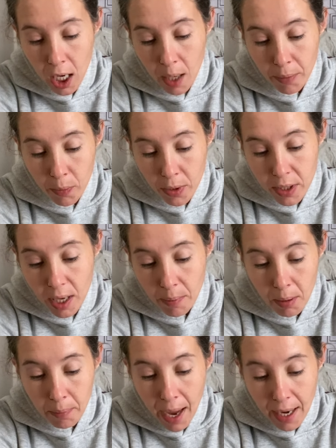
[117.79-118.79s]
up and we're
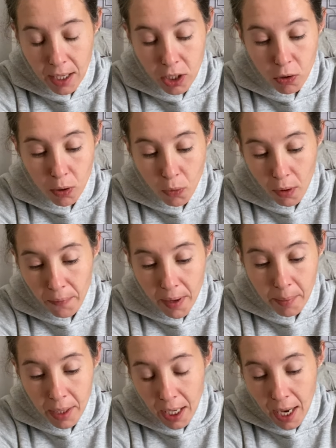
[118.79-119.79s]
stepping back into a more
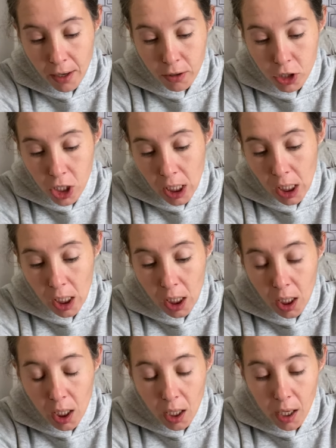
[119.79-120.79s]
feminine energy.
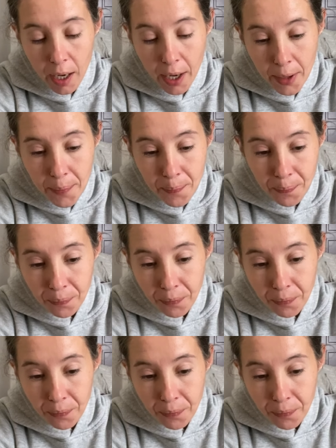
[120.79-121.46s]
Um,